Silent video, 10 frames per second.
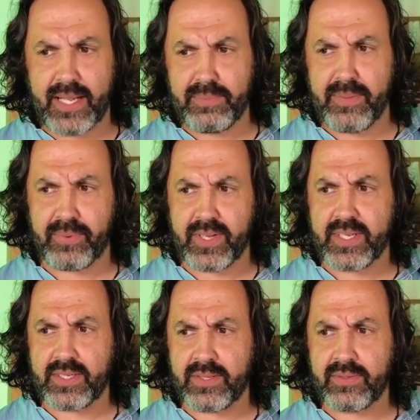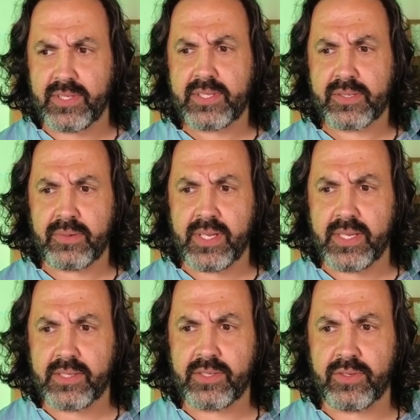Let me bring it to the
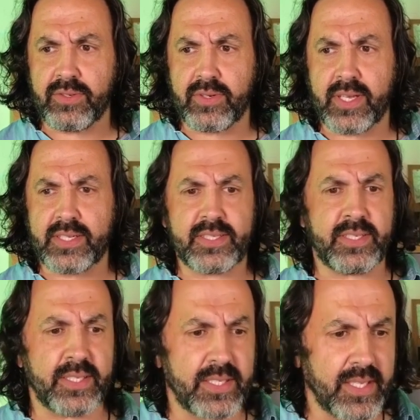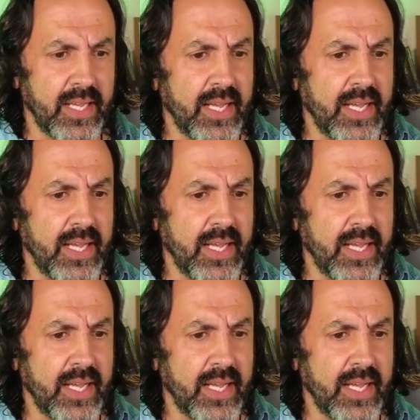screen so you can see it.